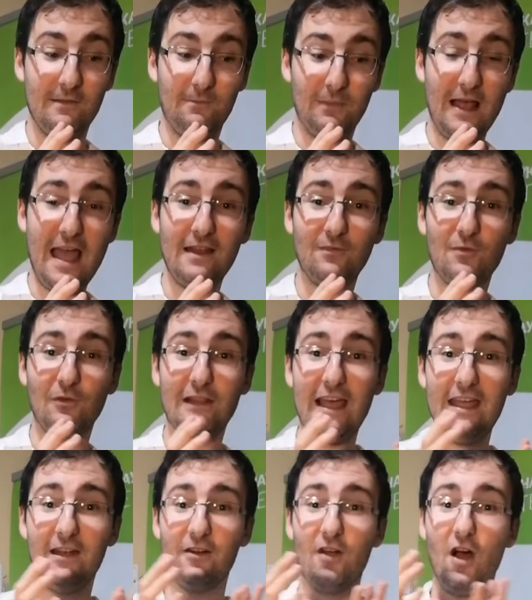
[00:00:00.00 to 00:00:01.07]
the plant will
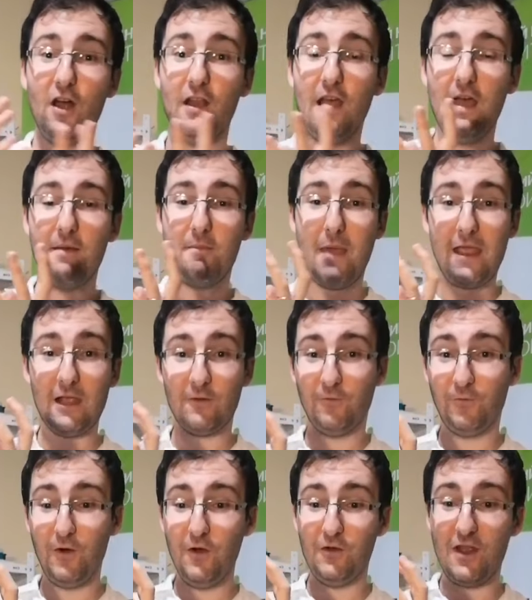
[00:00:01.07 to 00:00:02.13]
later on make a
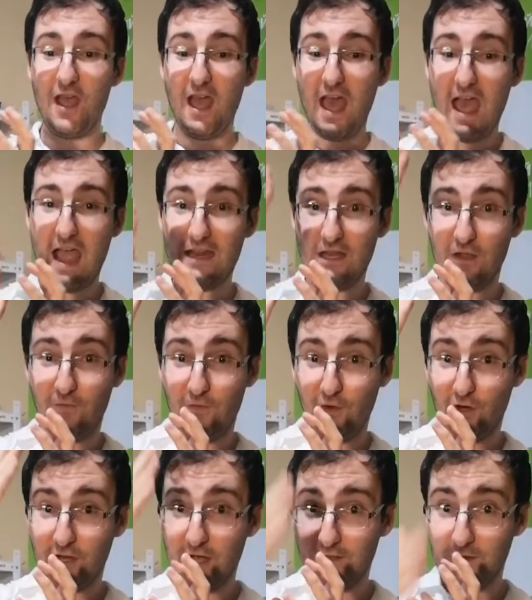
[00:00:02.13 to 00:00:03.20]
fruit. And if
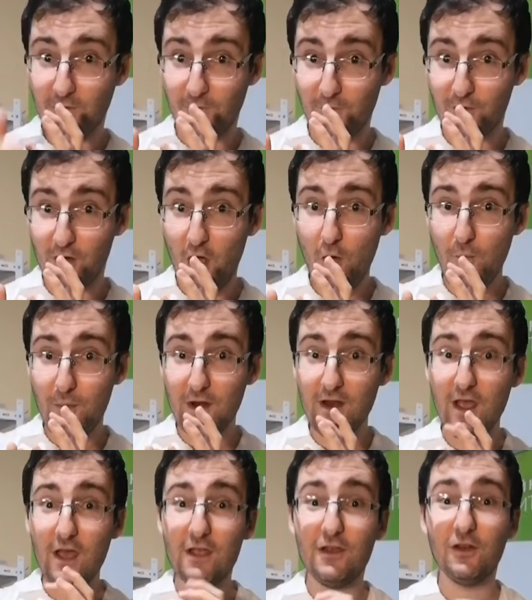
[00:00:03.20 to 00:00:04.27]
you cut the fruit
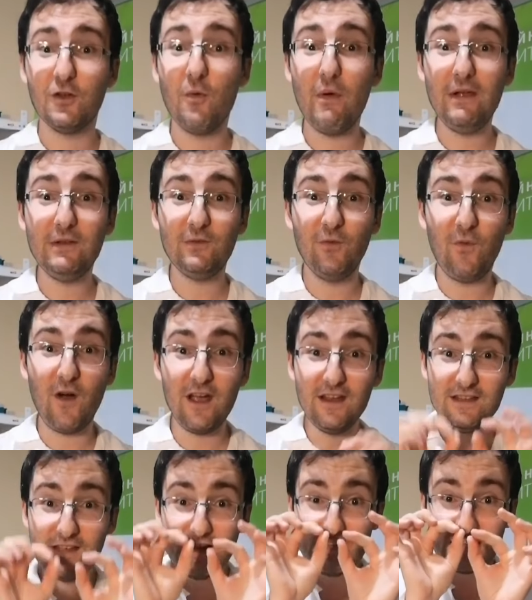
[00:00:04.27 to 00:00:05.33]
open, you're going to
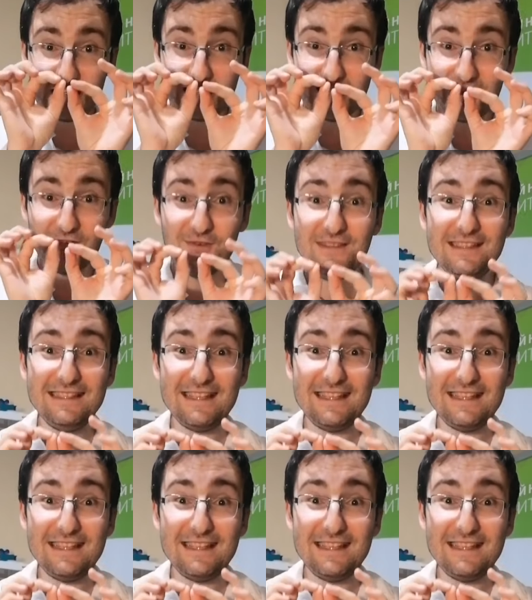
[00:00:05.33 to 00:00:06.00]
find a little